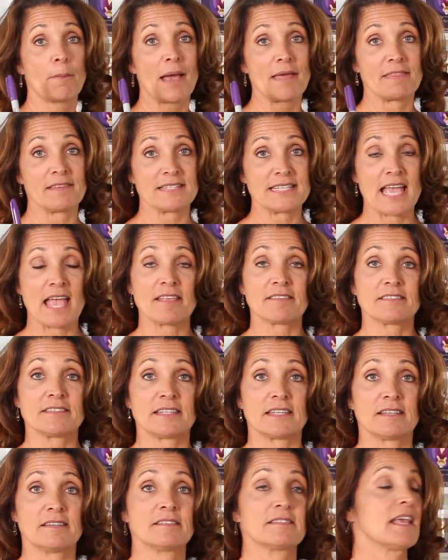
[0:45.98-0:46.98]
by the
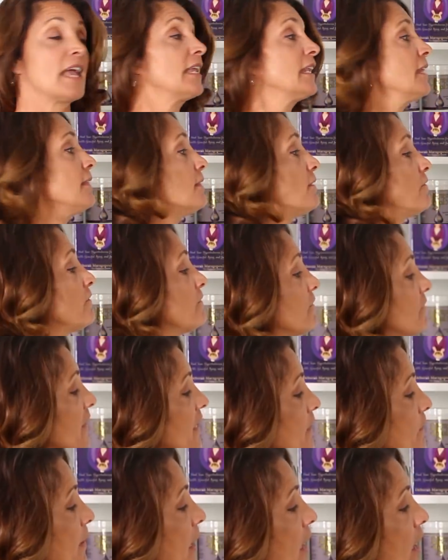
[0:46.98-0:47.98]
testes and in the
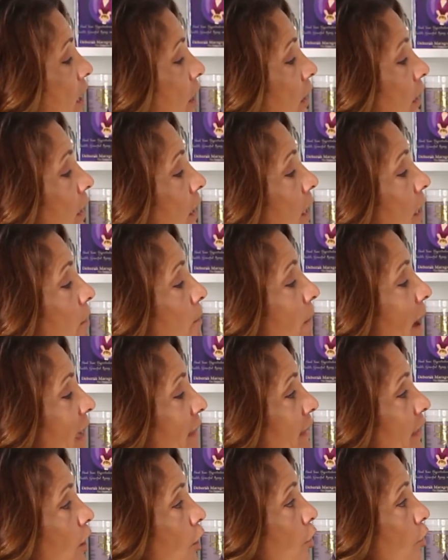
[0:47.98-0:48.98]
female by
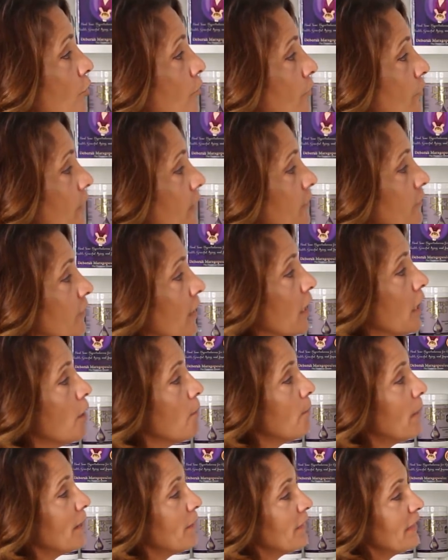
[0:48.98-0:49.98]
the ovaries,
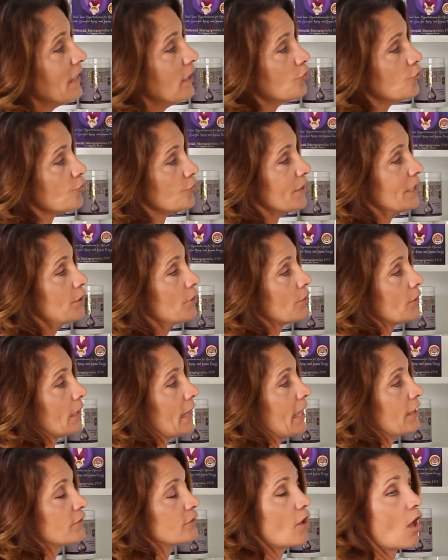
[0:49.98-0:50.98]
but the adrenal
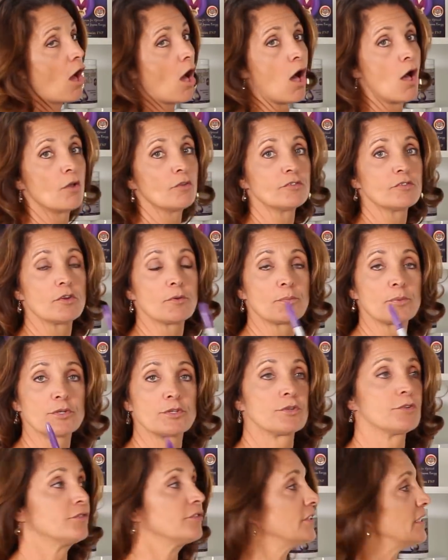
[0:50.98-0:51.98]
glands also
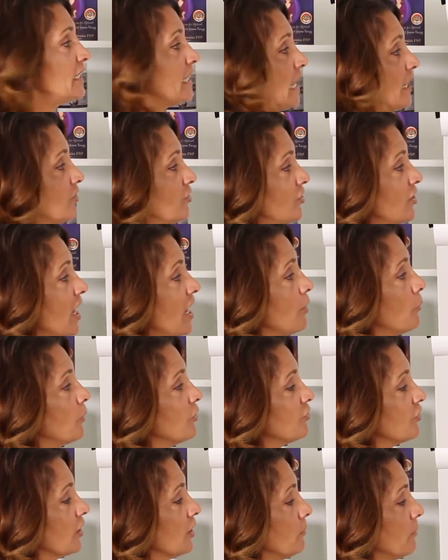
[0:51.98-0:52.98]
produce DHEA,
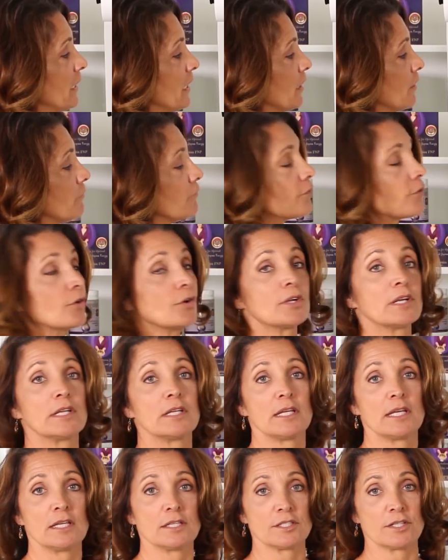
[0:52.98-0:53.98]
which can be
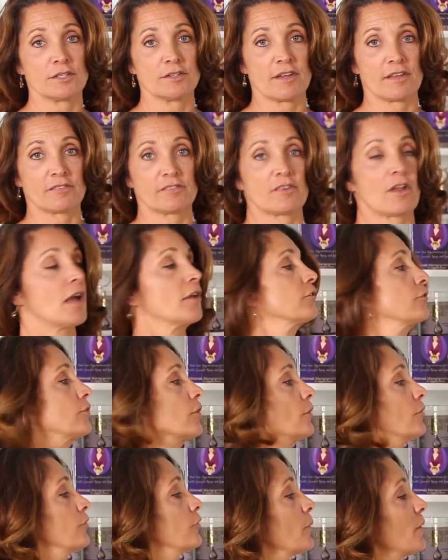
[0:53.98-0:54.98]
converted into
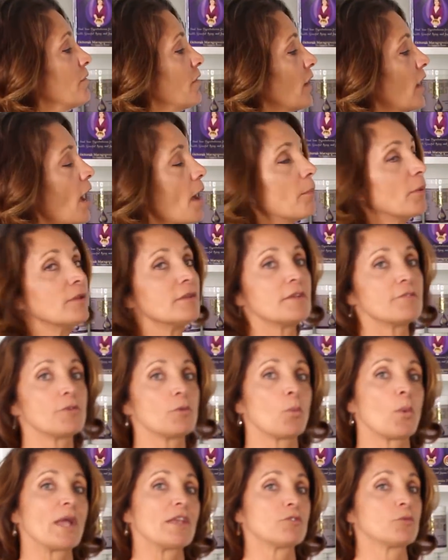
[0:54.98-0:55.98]
testosterone. So we have a couple
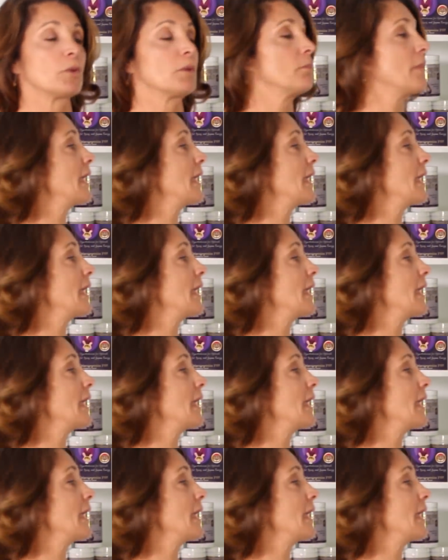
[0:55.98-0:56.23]
different ways we